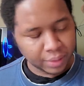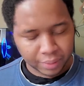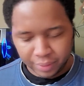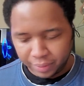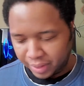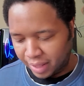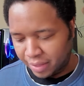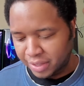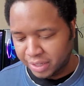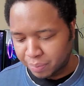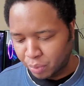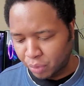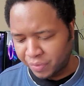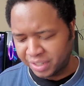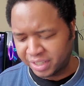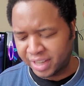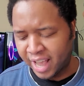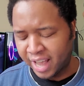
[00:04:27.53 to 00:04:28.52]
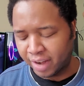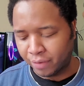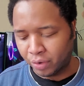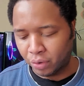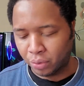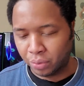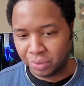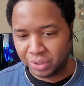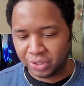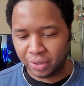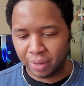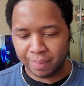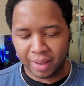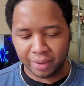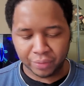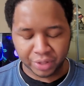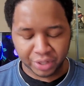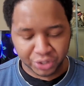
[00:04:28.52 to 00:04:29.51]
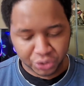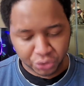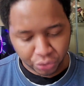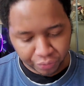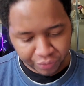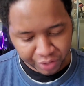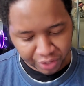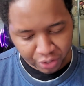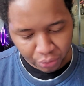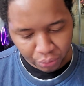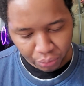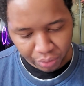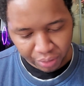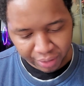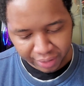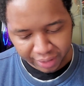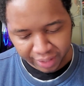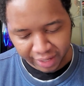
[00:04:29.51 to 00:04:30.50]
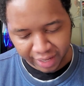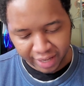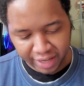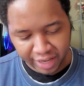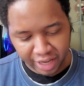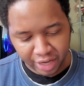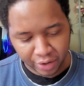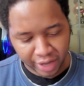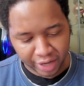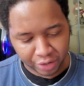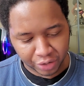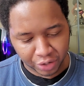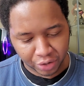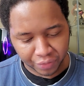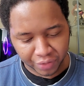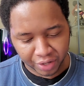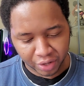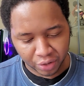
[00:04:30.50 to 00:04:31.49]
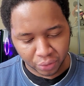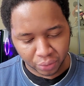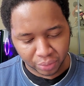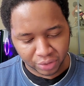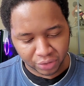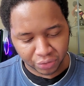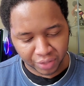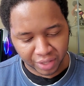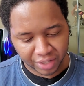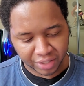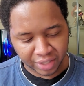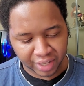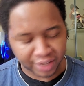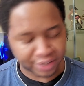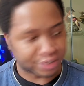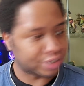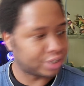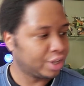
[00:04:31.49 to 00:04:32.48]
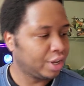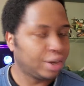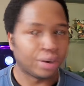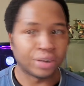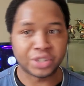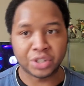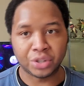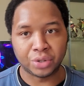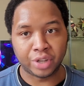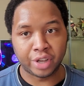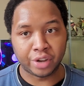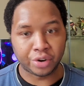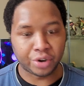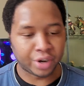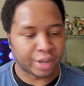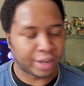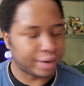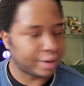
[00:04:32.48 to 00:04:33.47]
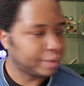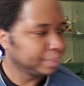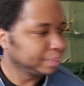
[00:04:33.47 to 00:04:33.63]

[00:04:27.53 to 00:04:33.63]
Man, this movie's kind of old, so I'm not really sure of the code. Again, you know, I don't know if the codes for these things are still good or not.